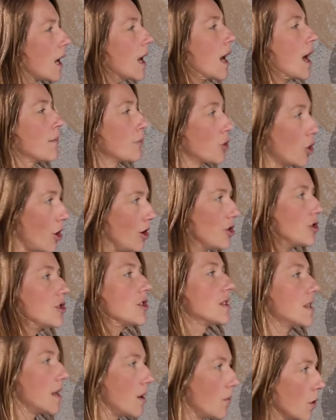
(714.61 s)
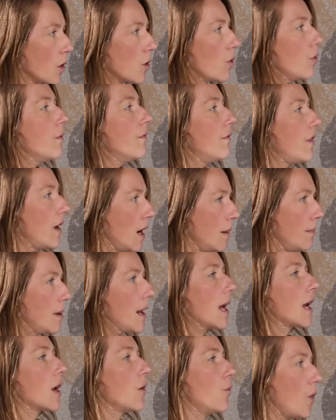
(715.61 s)
I am conscious that we're going very
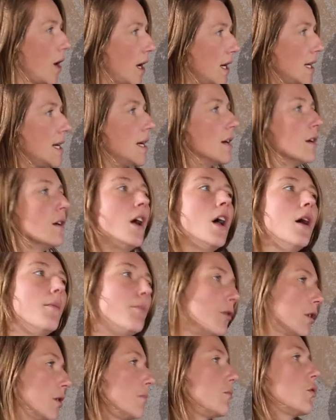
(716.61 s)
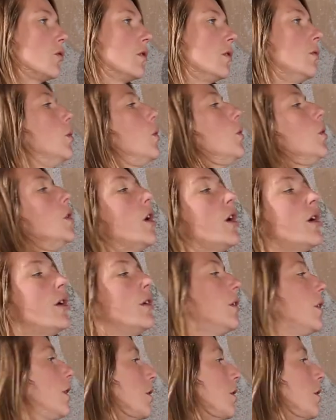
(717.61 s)
black and white here, but I'm going to roll on